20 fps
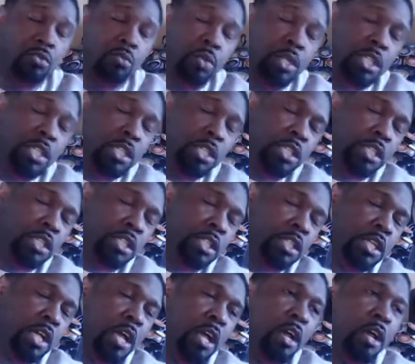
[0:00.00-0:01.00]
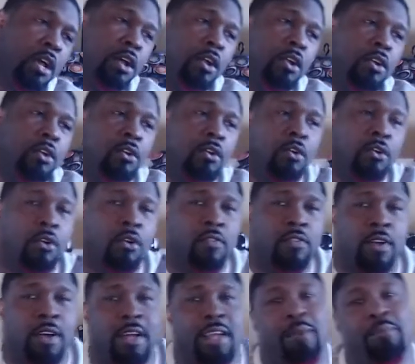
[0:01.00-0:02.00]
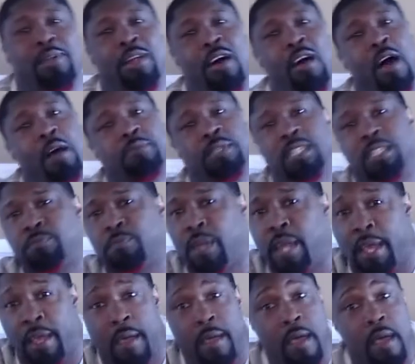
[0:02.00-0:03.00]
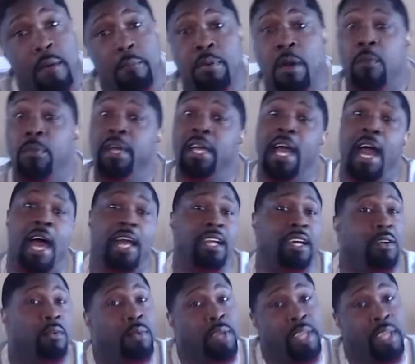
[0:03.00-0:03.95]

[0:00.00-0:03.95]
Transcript: We shall overcome. No, I'm just playing. But we gotta